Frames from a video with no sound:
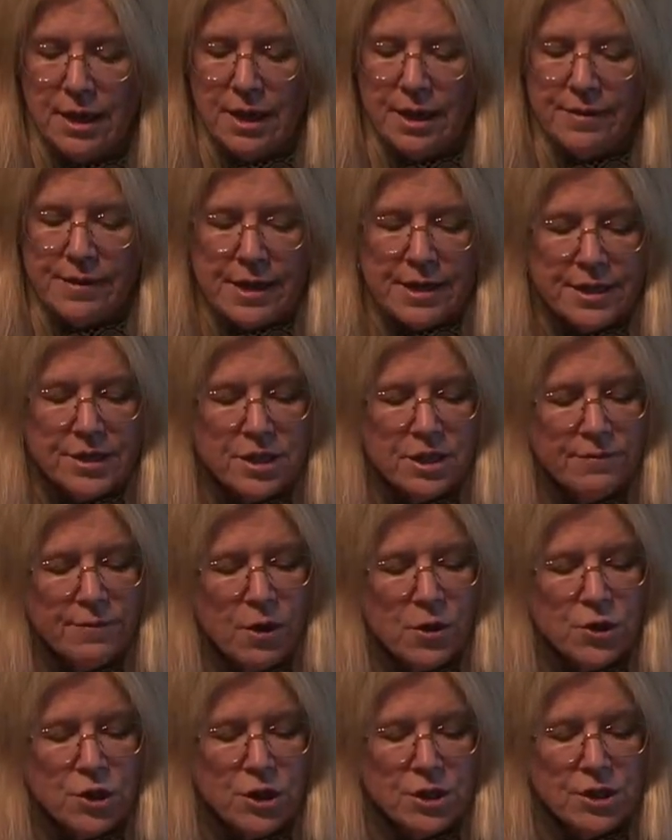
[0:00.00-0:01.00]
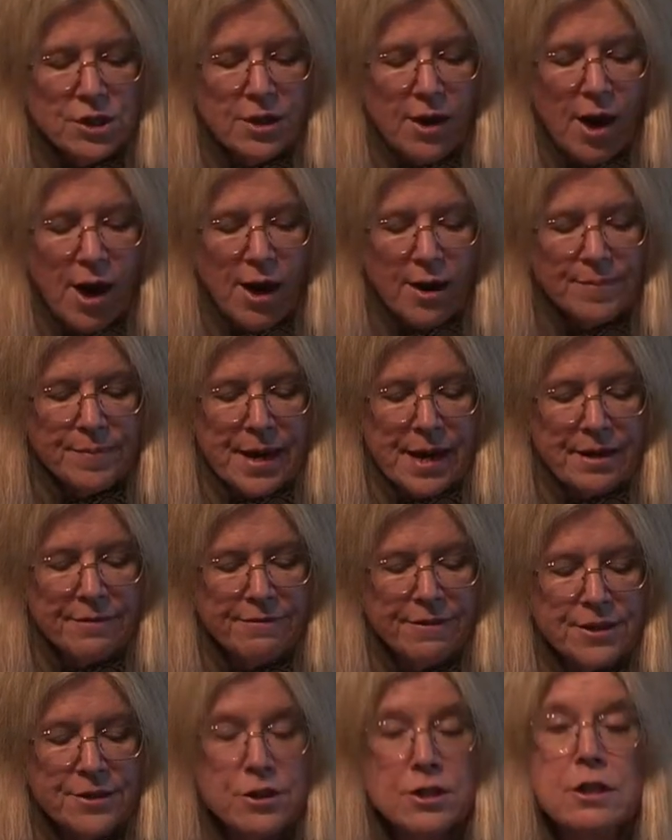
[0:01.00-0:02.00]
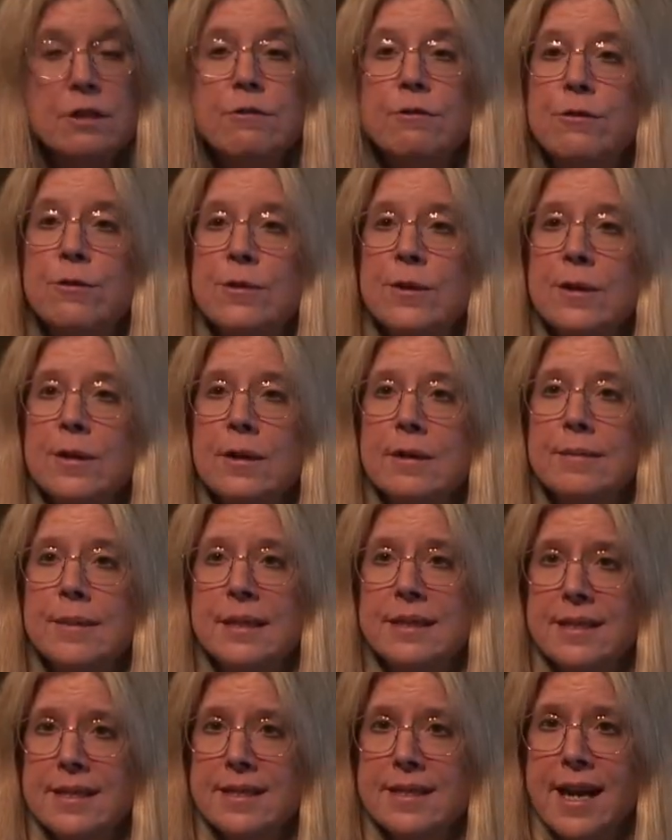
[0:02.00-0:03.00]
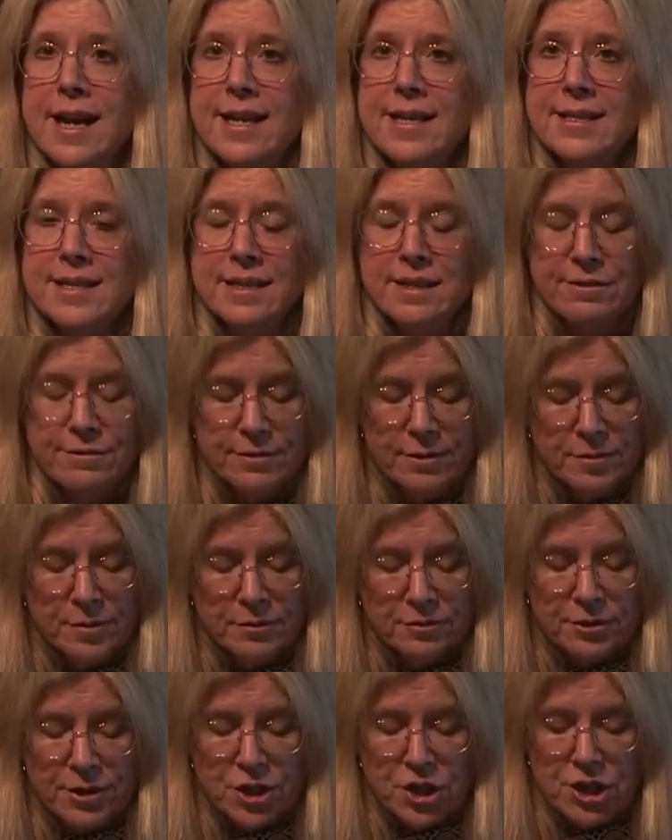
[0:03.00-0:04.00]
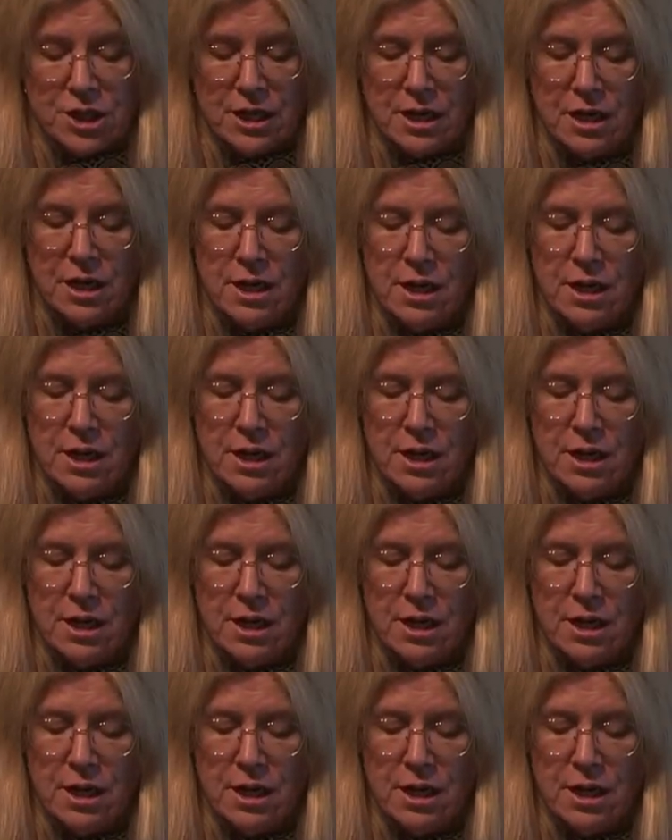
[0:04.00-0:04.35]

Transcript: that is, devotion to God manifest in form, in this case in the form of Krishna,